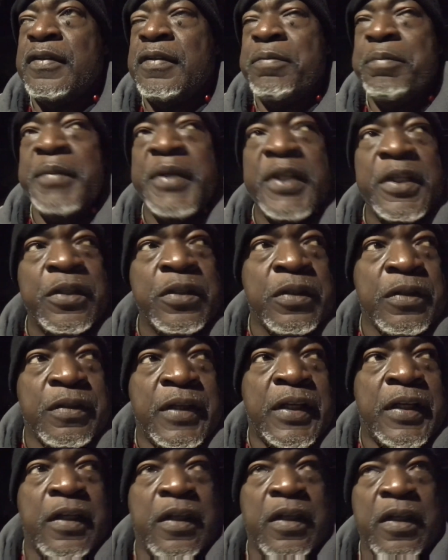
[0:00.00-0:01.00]
middle
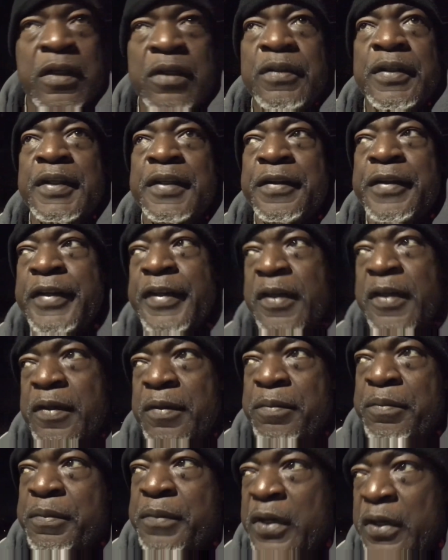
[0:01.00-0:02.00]
and low
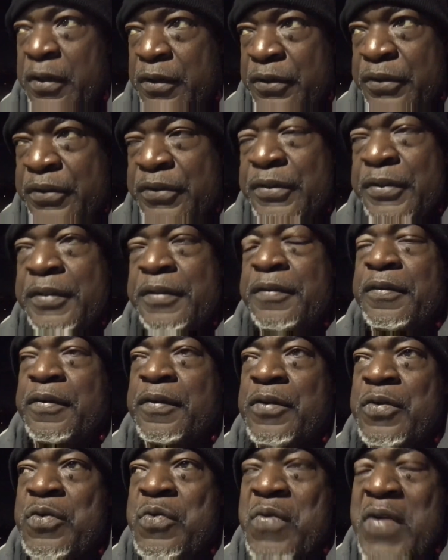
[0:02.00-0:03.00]
income person
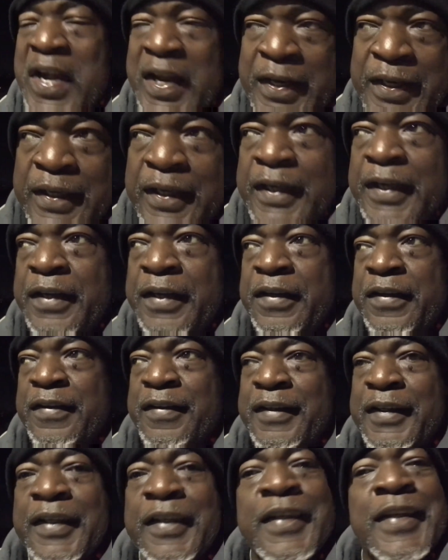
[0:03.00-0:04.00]
right
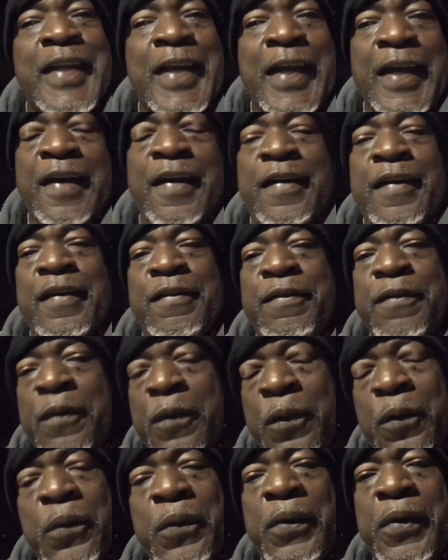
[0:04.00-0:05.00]
now cannot
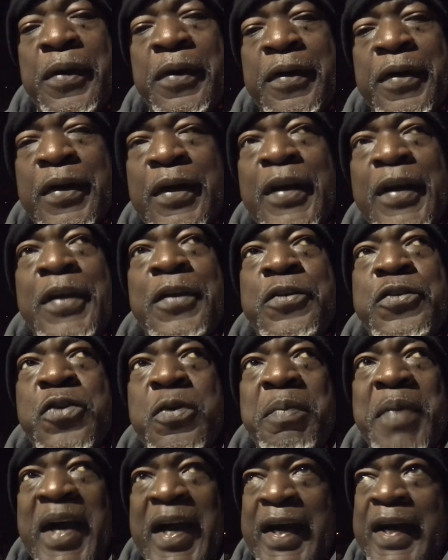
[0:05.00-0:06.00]
afford to
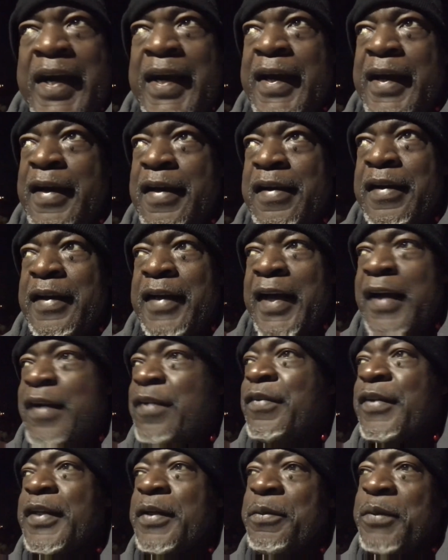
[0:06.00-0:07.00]
buy, I
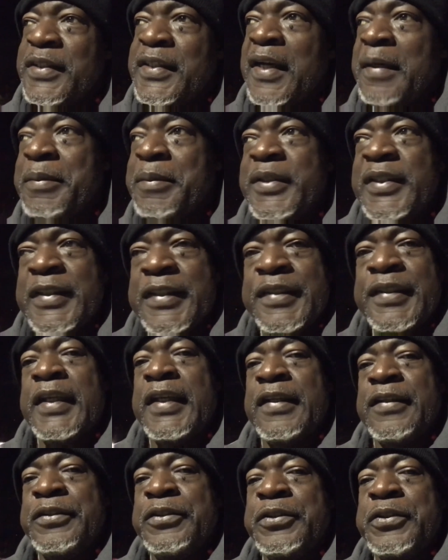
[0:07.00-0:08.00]
don't care what type of
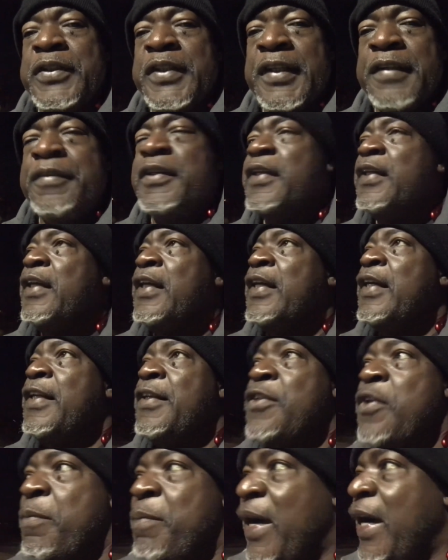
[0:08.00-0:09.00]
discount you give it,
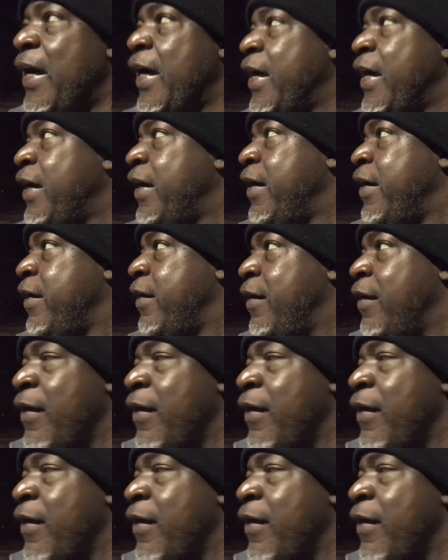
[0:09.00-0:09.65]
to buy